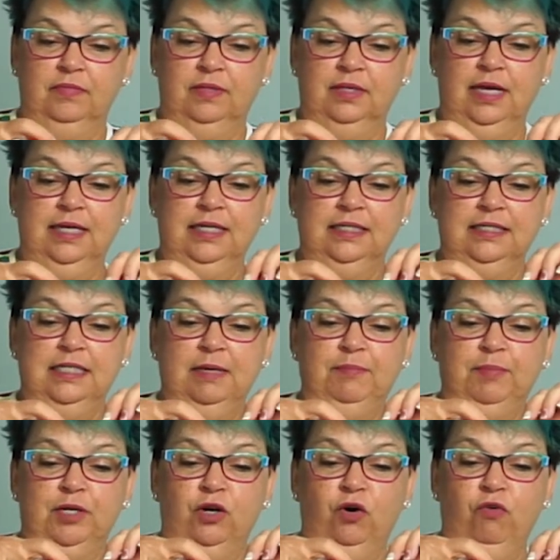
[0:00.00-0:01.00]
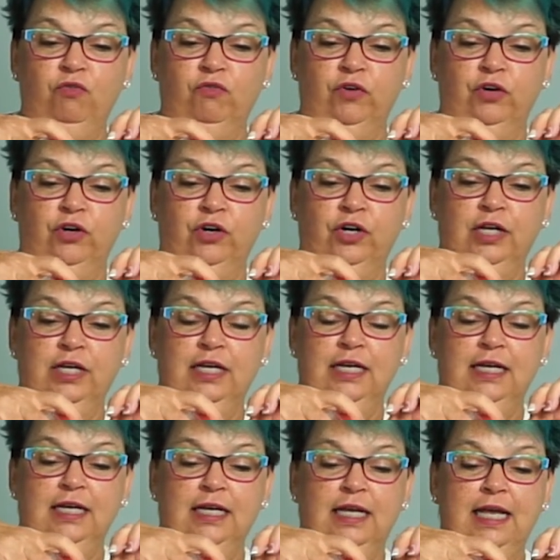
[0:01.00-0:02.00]
I can tip it over
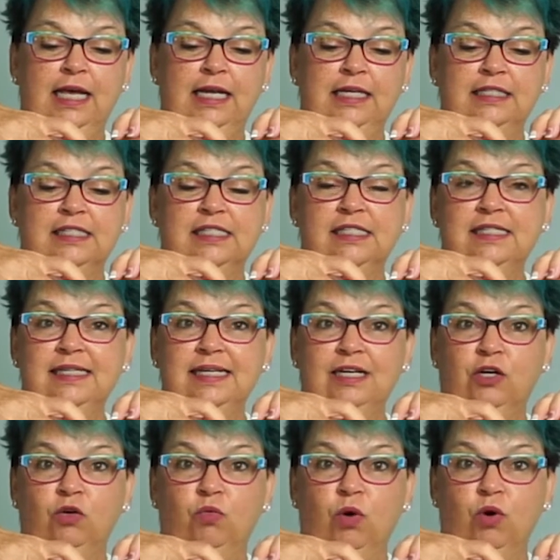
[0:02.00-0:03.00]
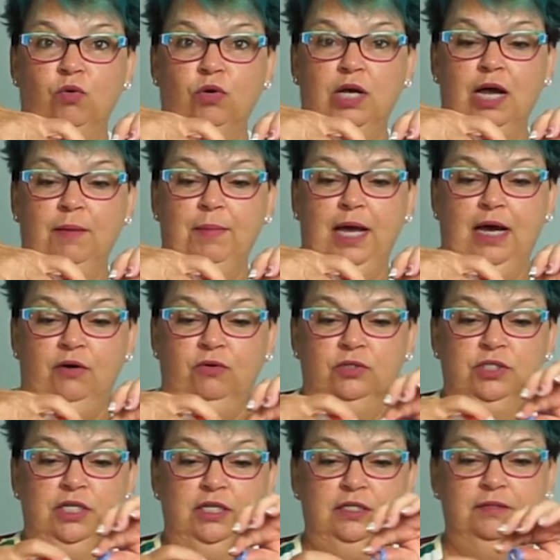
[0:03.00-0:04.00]
and it still won't come
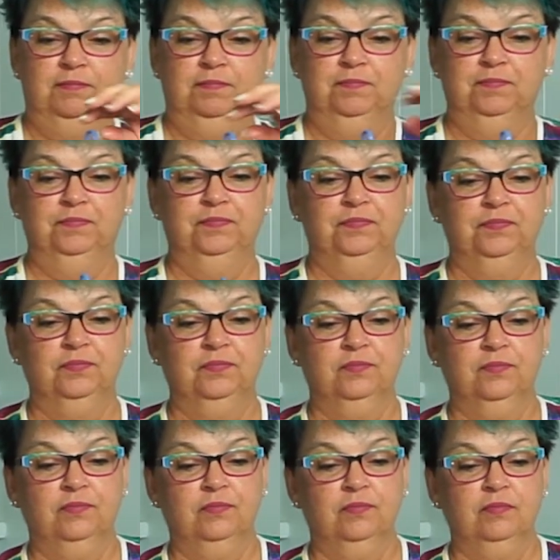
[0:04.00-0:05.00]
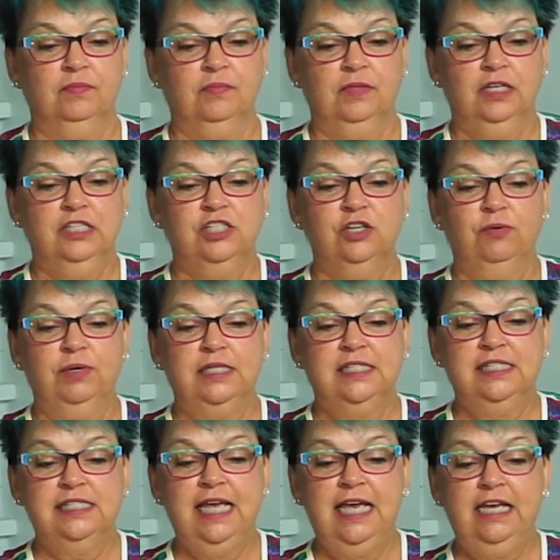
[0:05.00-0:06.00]
out. So it
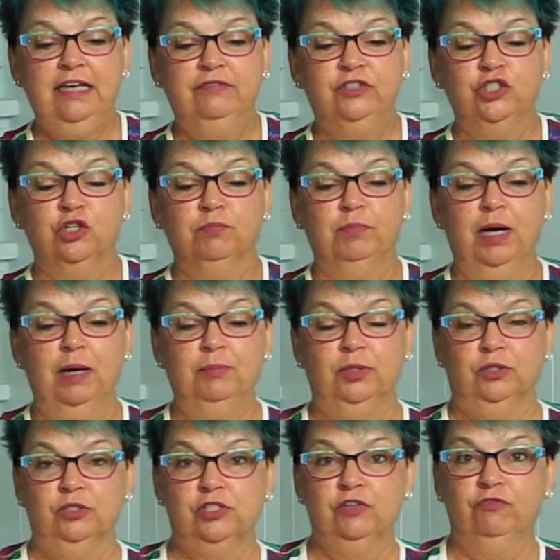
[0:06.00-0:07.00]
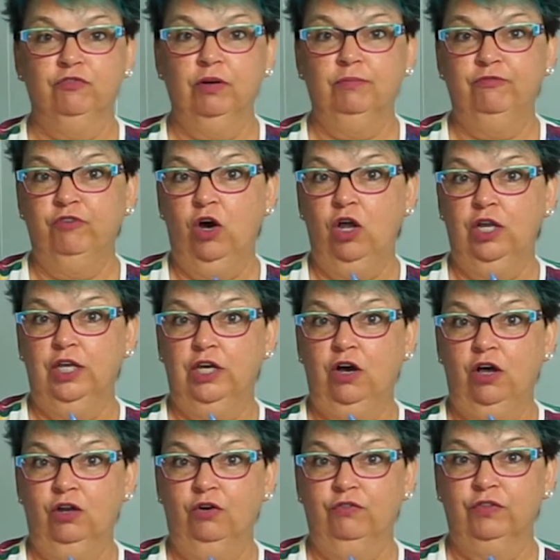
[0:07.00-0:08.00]
saves your bubbles from falling
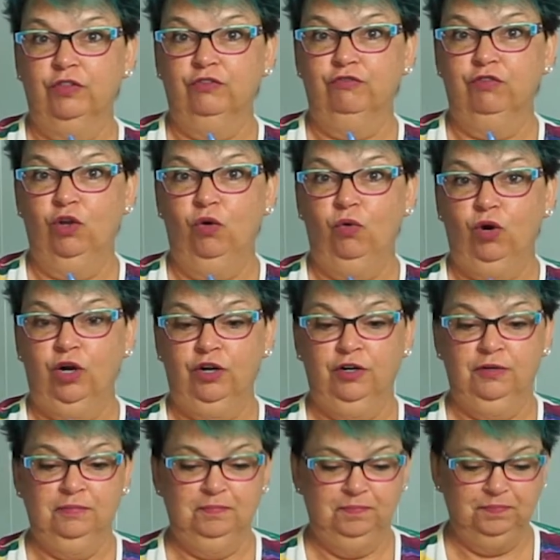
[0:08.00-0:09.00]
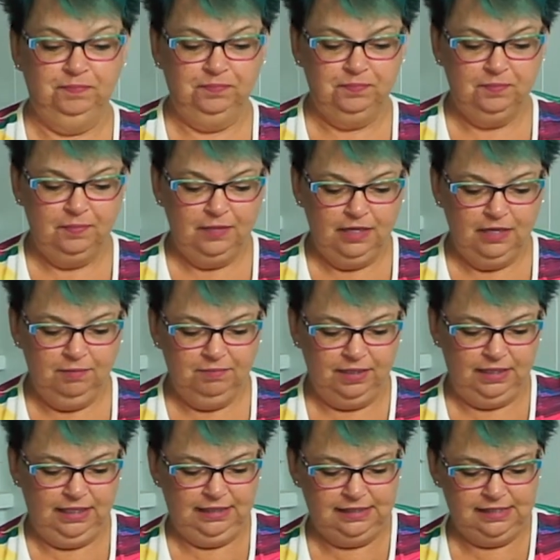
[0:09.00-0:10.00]
all over the floor.
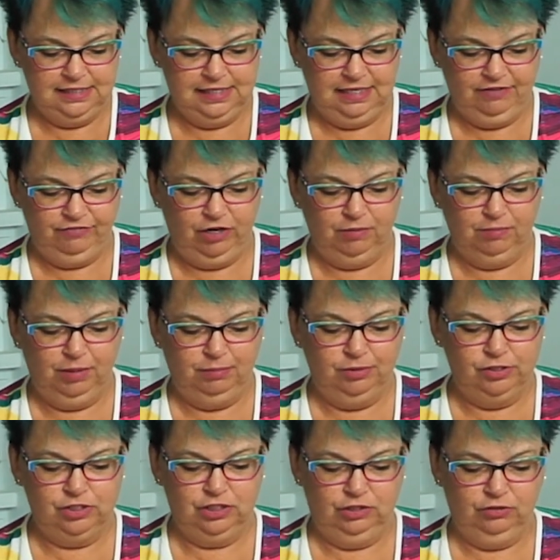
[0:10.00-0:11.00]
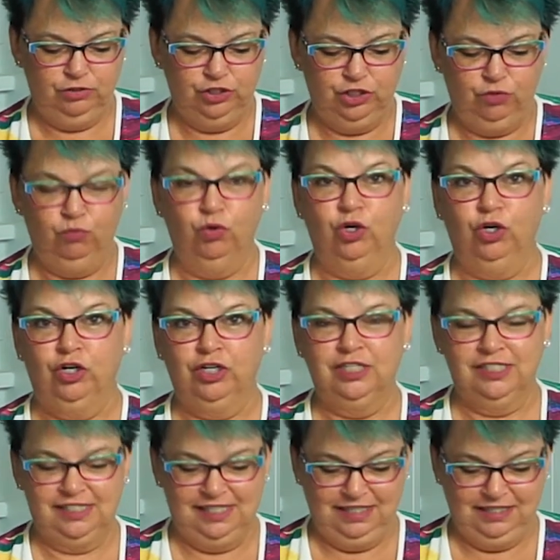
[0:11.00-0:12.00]
But let's see if our bubble solution
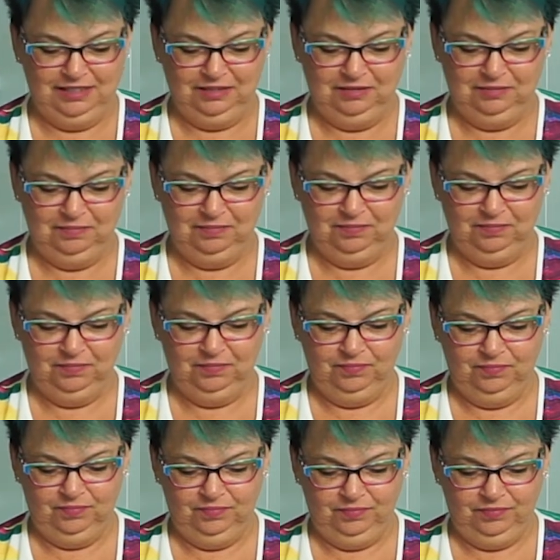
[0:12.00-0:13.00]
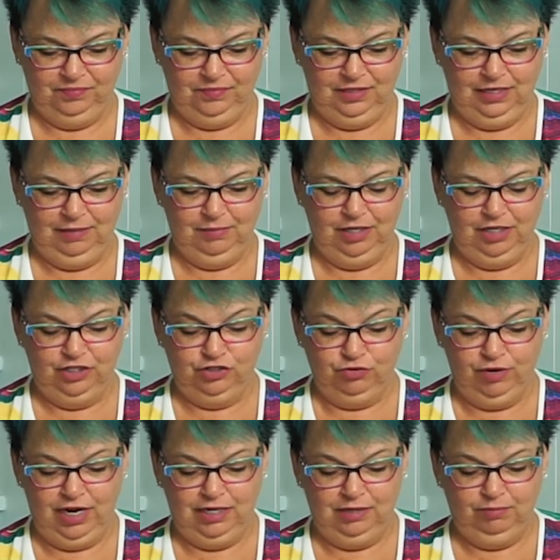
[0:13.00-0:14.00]
works. I'm going to
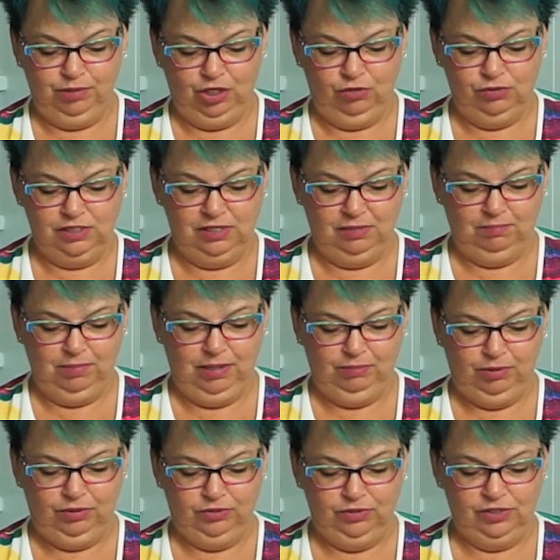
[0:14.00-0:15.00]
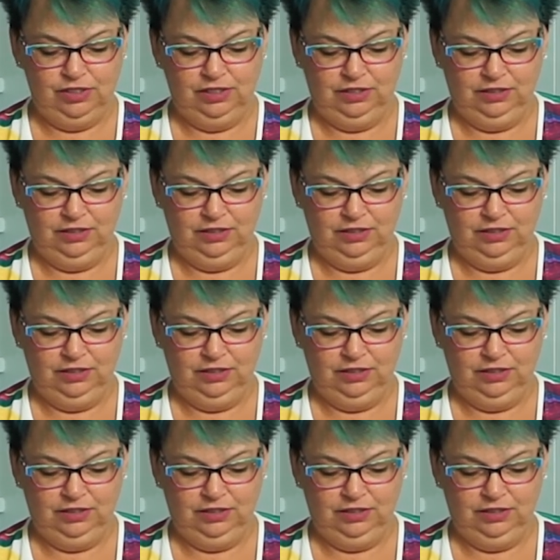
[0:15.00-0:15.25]
try to blow some bubbles.